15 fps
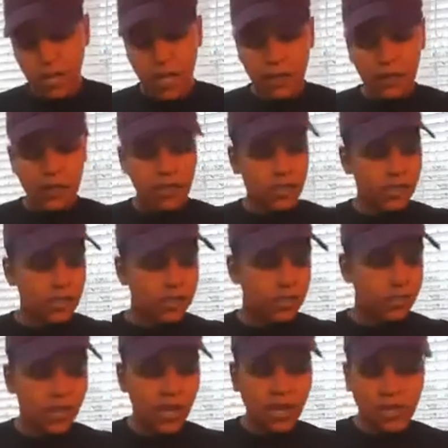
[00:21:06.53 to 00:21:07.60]
And then
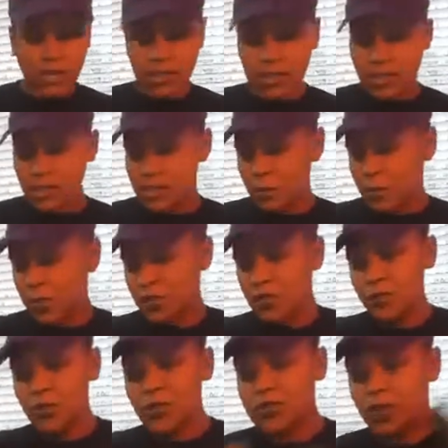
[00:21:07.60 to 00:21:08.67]
mine just needs a
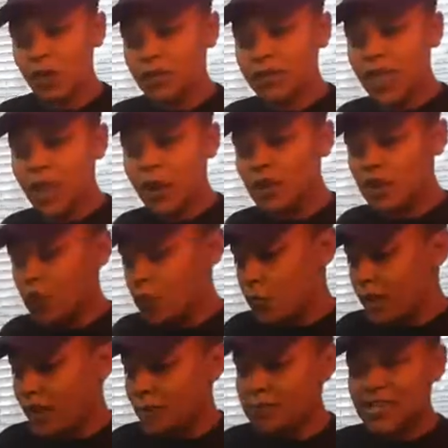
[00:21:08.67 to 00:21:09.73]
pinch more salt. Now,
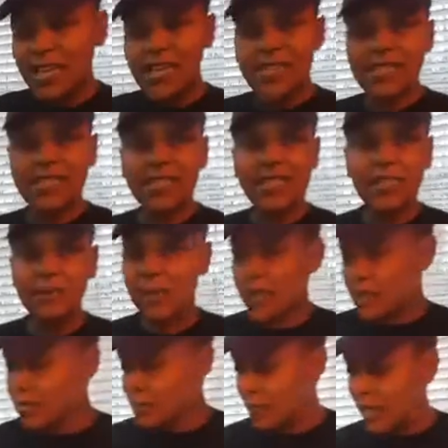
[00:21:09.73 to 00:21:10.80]
what I'm tasting
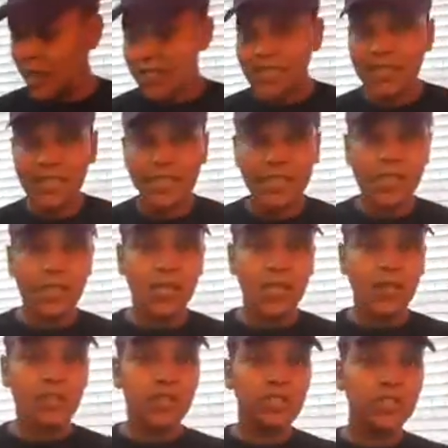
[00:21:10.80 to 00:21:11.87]
is mainly
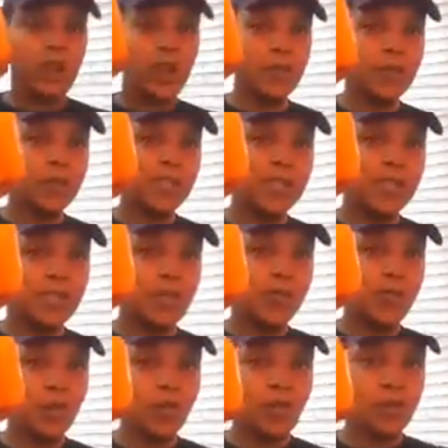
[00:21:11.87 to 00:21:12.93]
the sharpness of
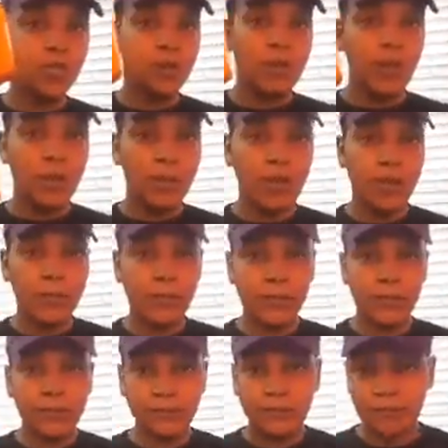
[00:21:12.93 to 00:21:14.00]
the orange bell
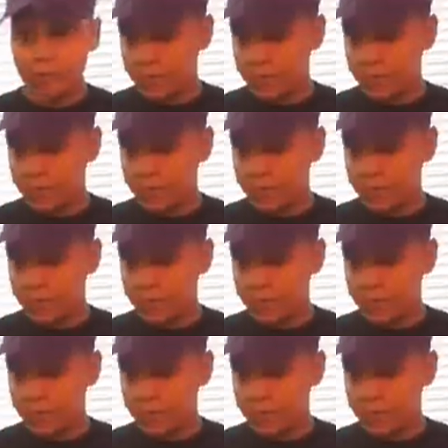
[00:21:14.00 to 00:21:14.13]
pepper.